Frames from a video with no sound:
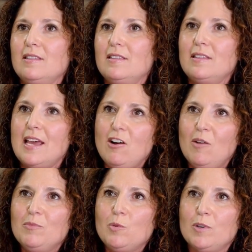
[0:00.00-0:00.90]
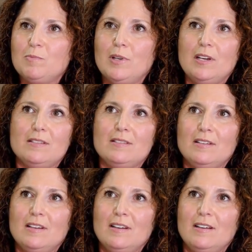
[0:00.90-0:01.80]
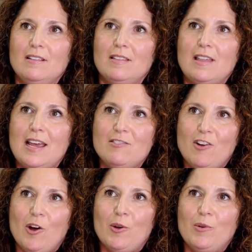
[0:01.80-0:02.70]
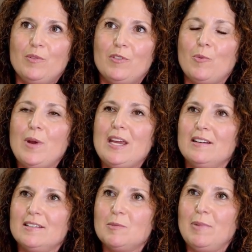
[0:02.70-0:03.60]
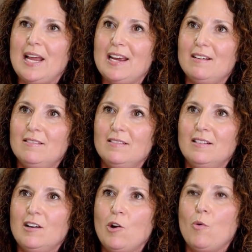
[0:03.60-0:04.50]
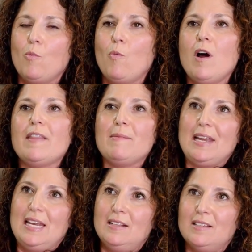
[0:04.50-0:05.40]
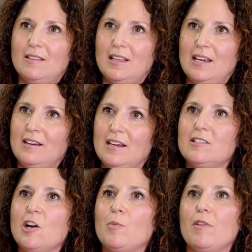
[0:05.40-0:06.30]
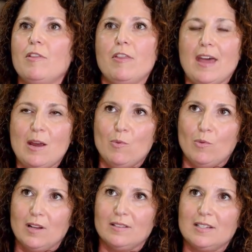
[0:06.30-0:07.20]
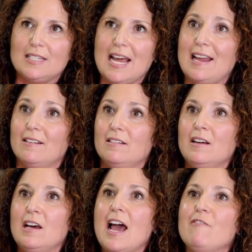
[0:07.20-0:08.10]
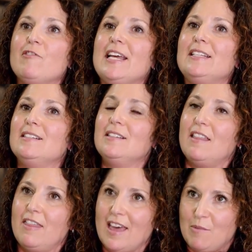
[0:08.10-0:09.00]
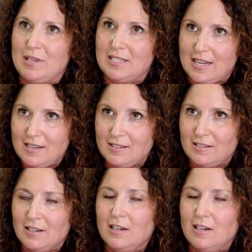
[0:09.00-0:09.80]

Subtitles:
They come to us because they know that we can explain why they may need something in a term that they will understand and relating to their business.